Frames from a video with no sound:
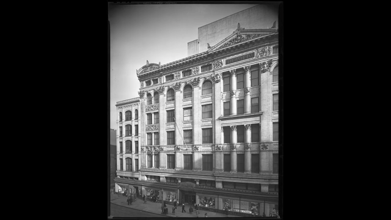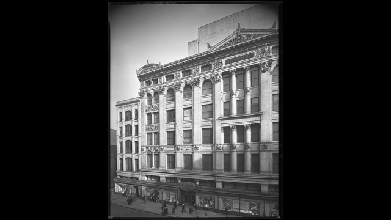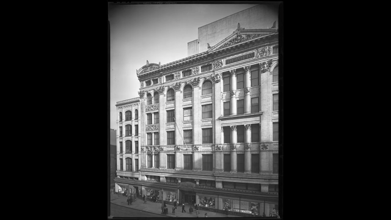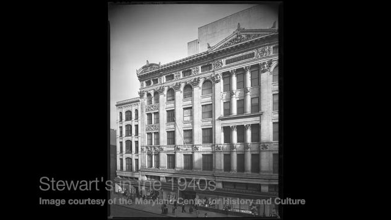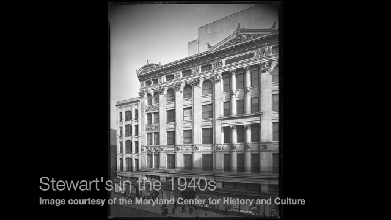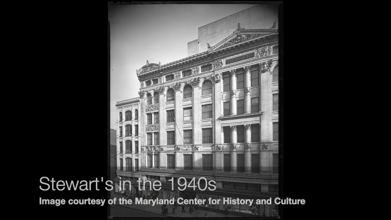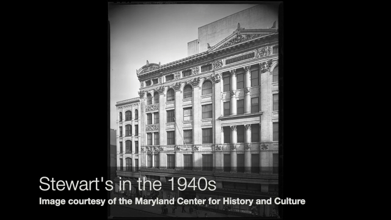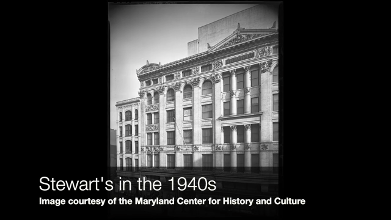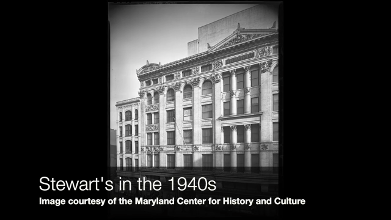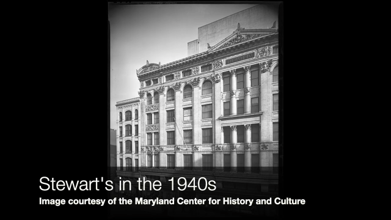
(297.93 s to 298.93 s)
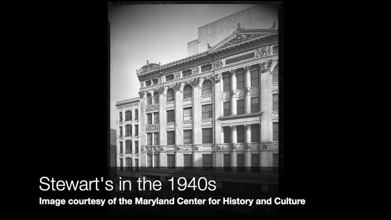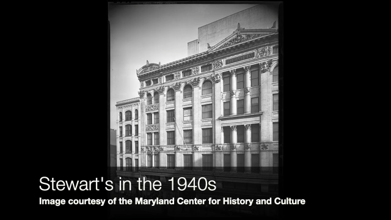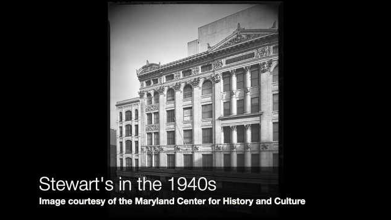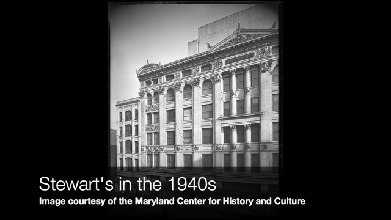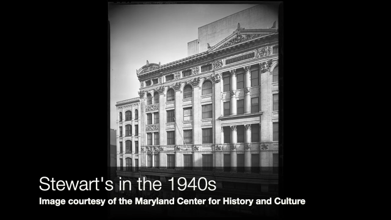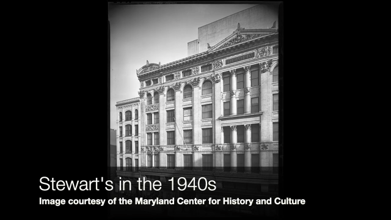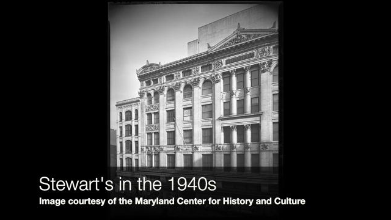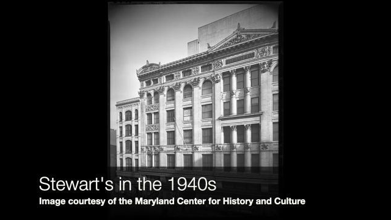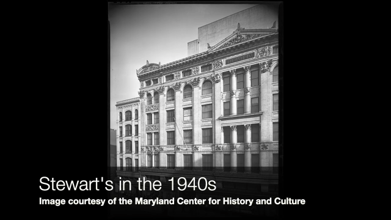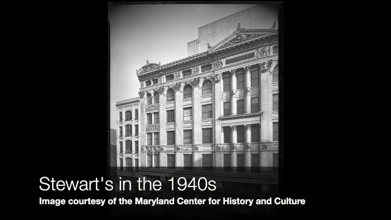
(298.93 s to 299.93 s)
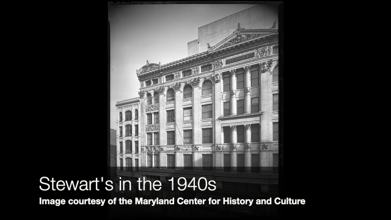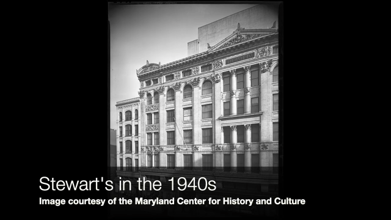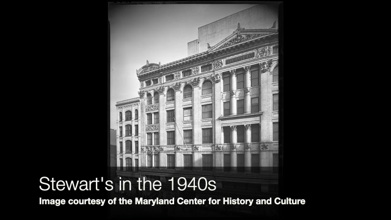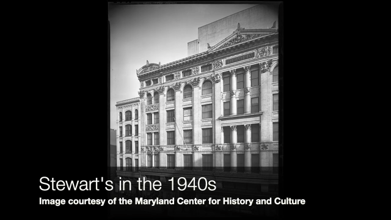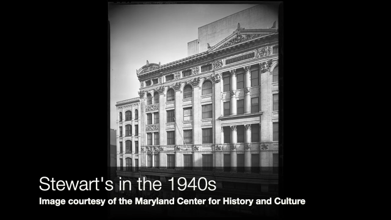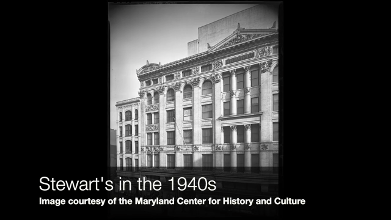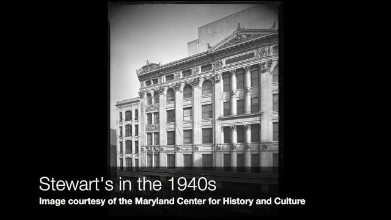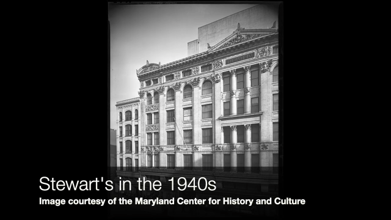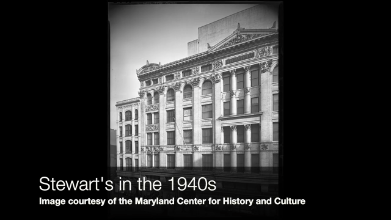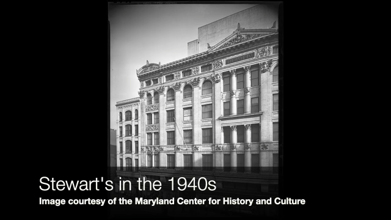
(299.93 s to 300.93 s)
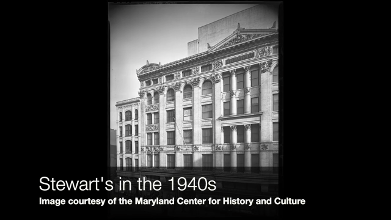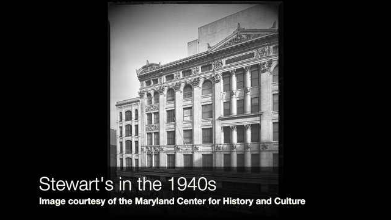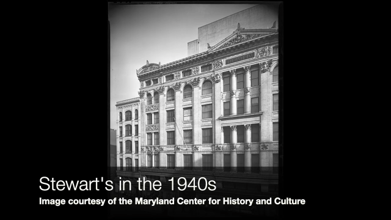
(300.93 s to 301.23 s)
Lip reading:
(no speaker visible)